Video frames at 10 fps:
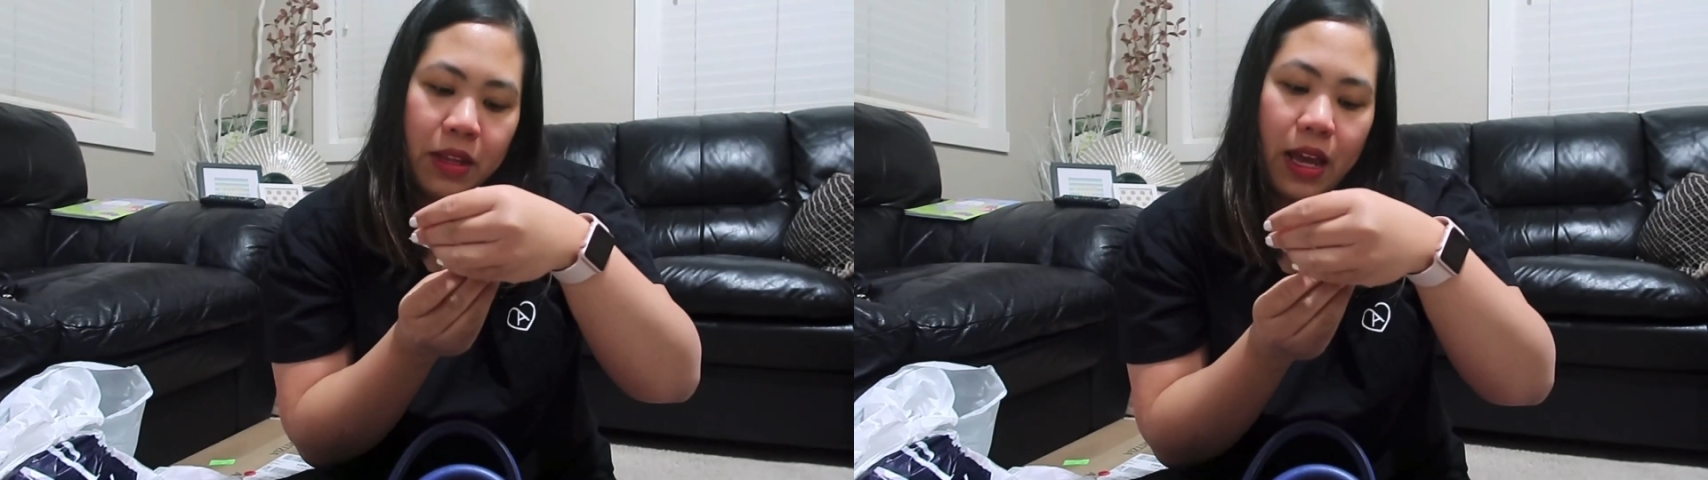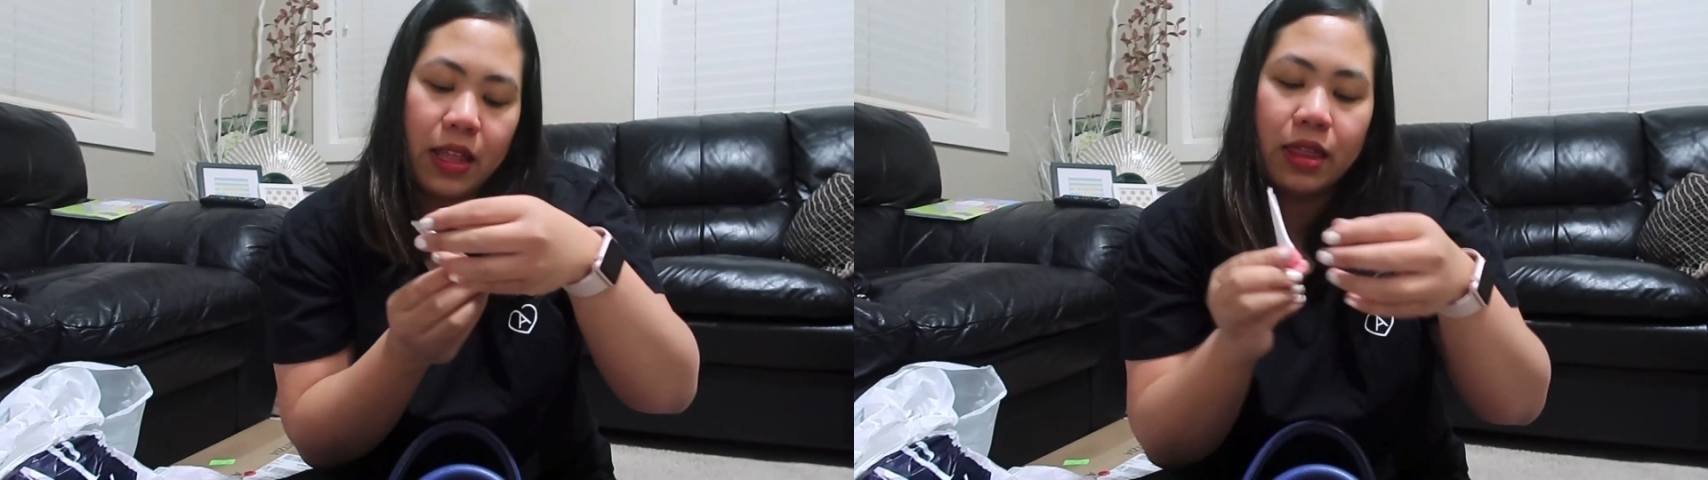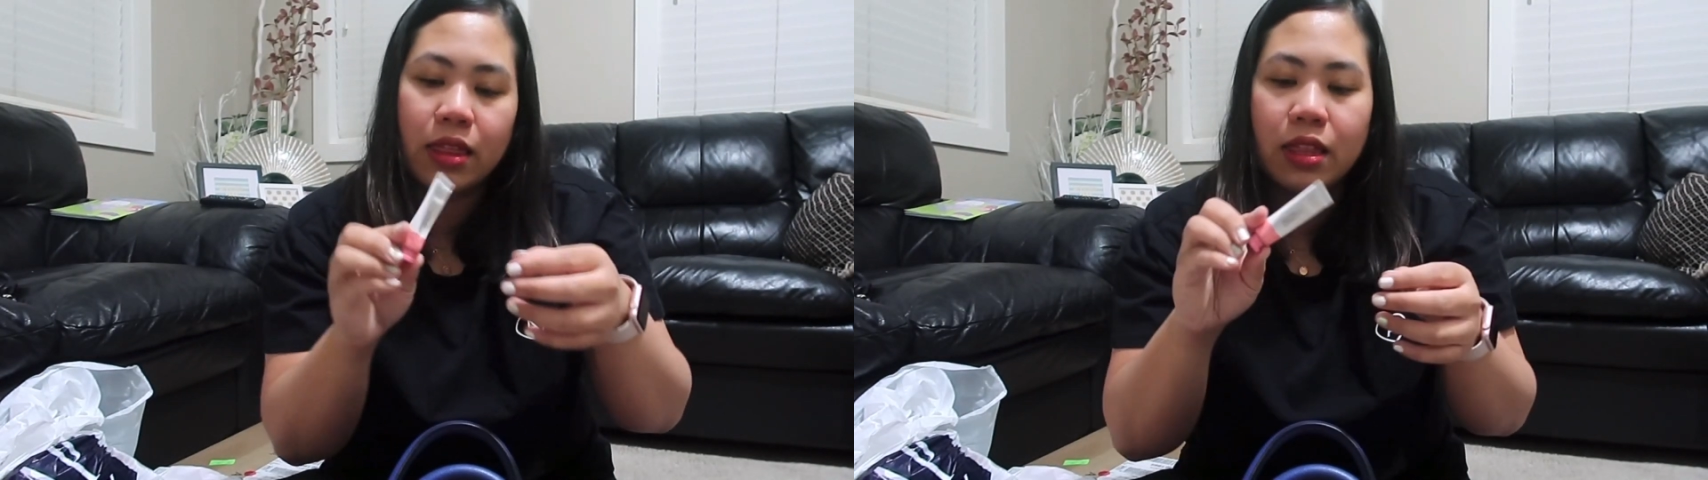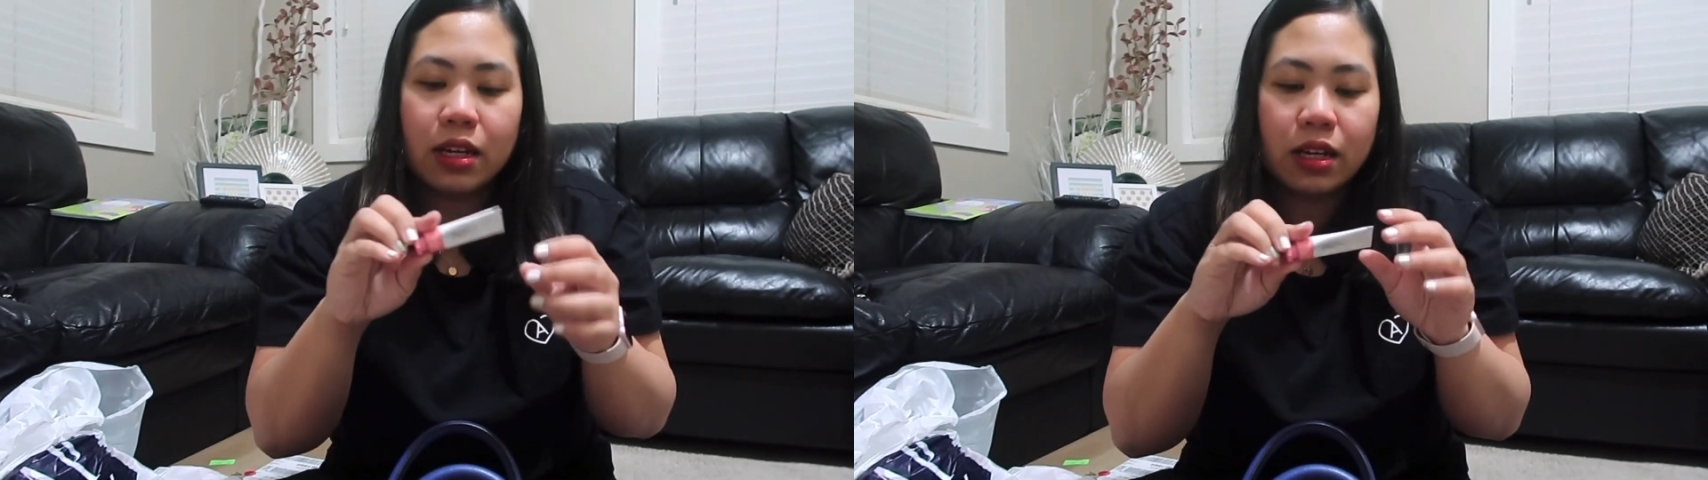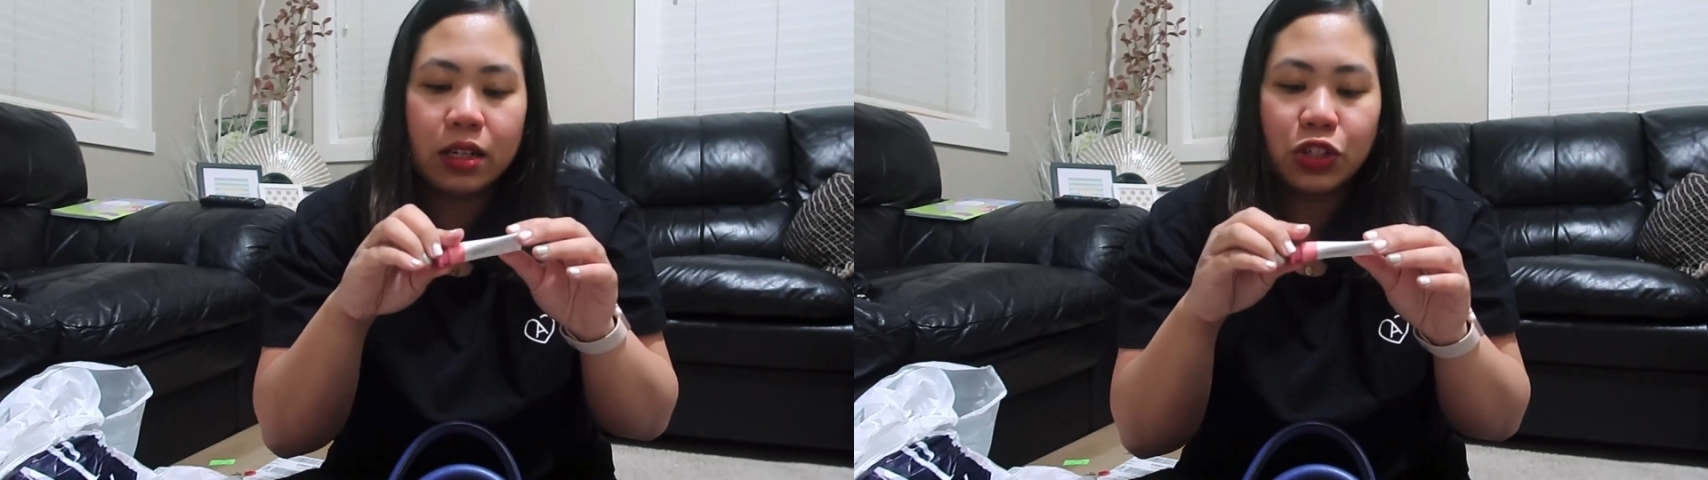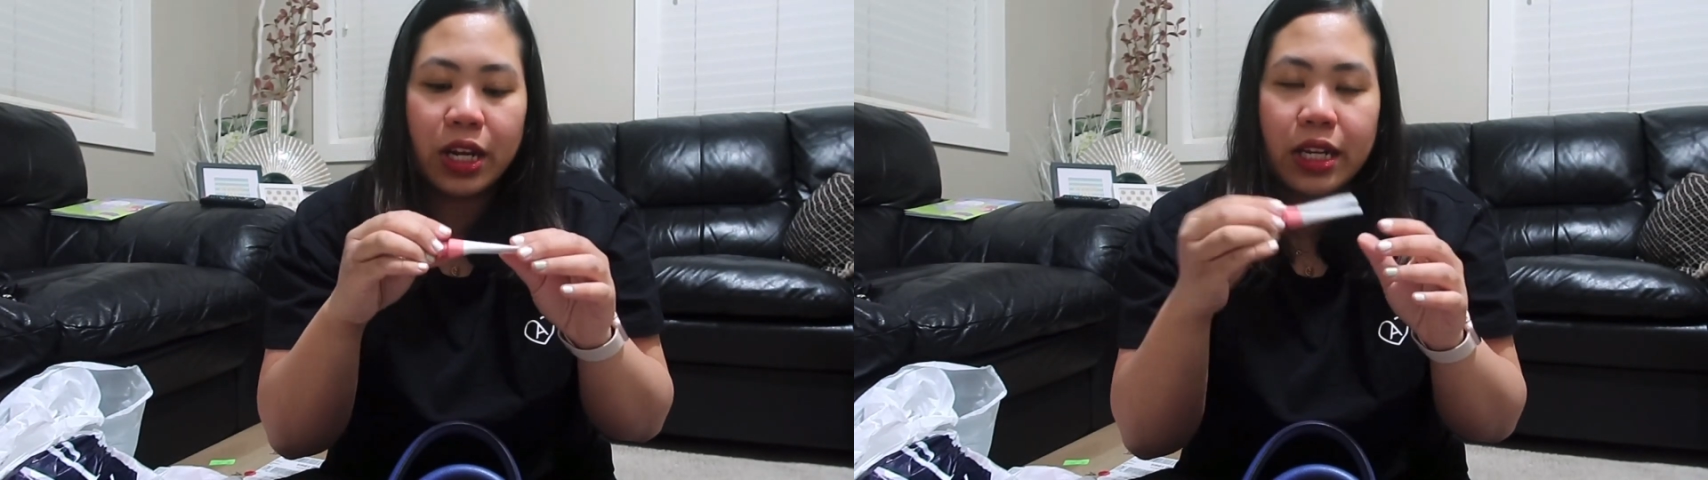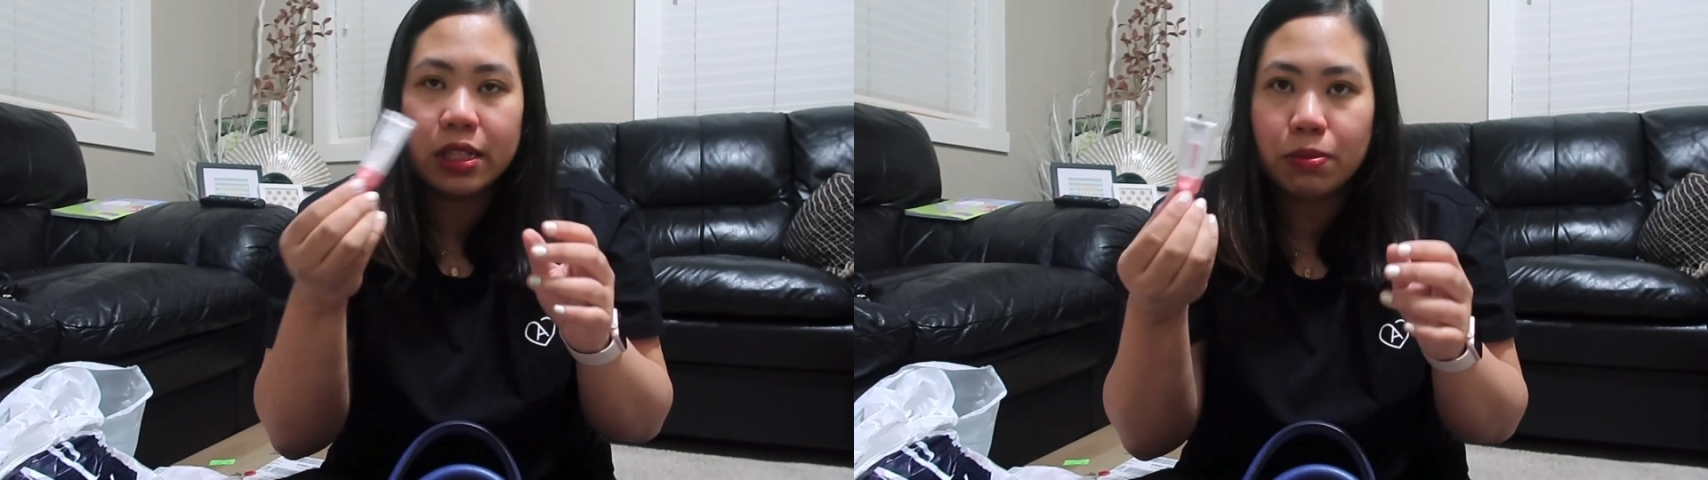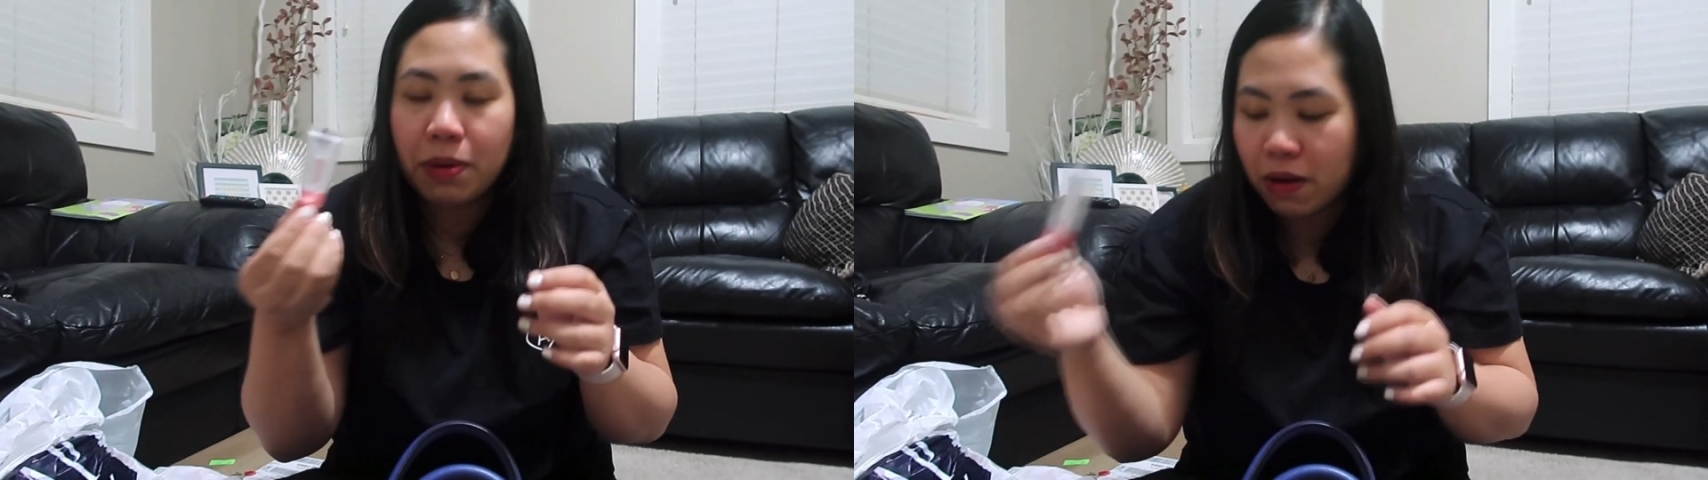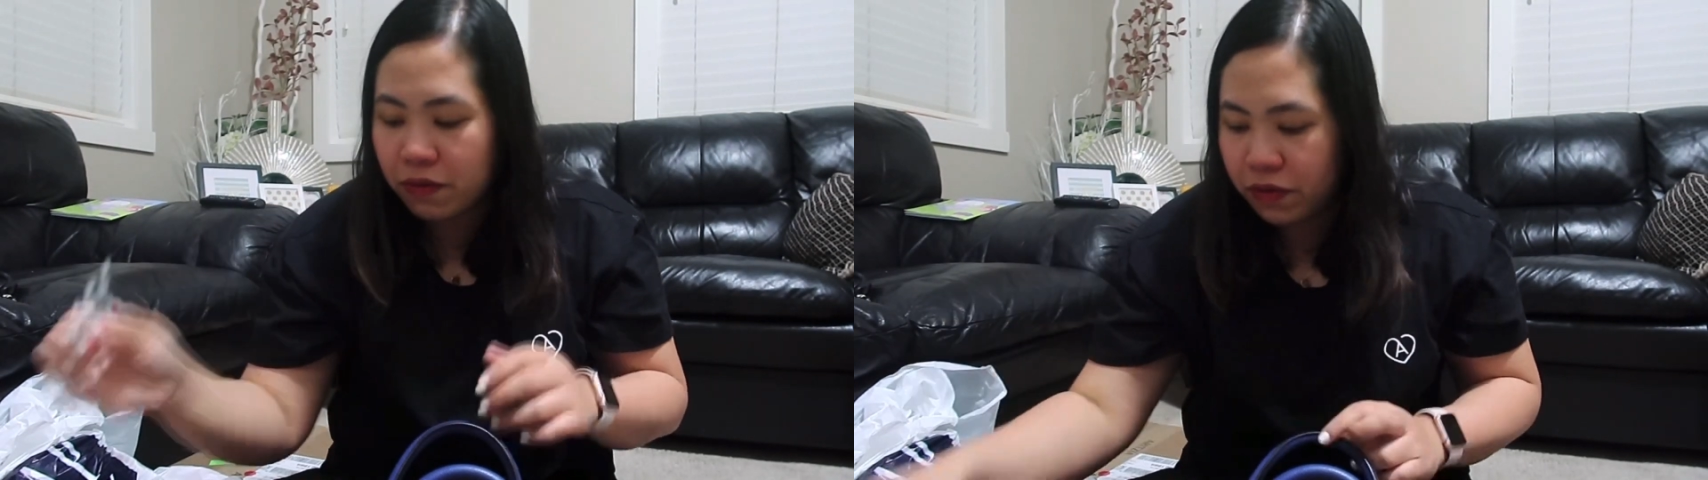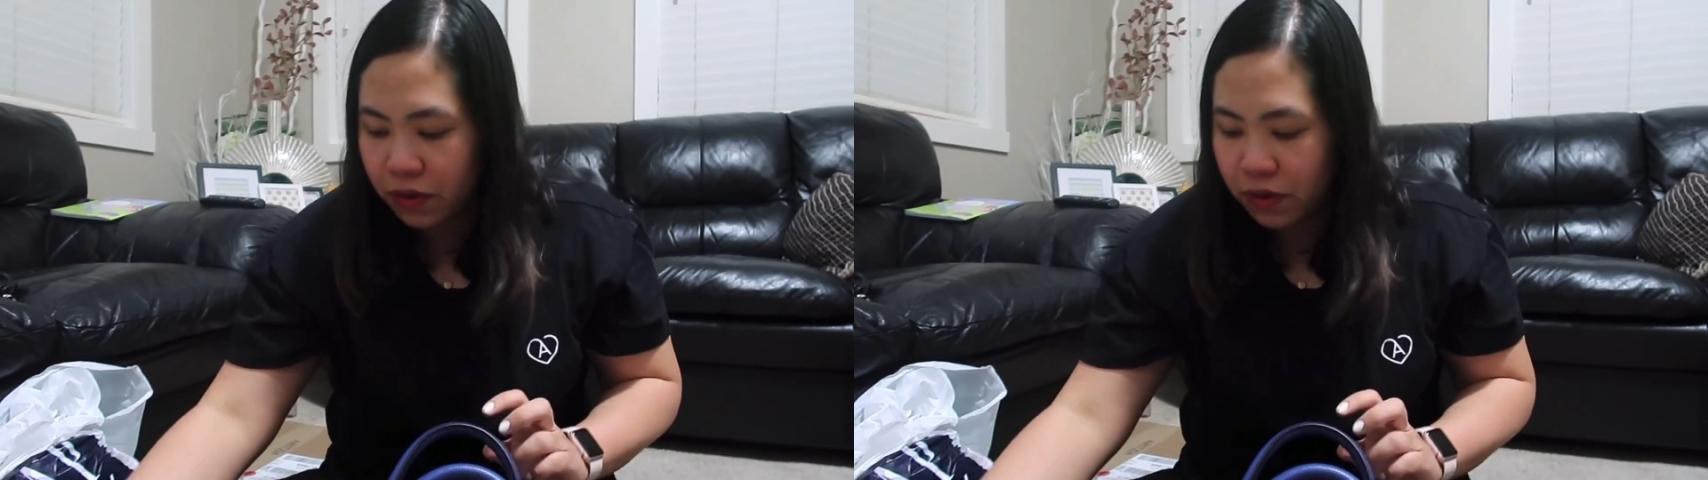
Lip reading: and the shade is Puff.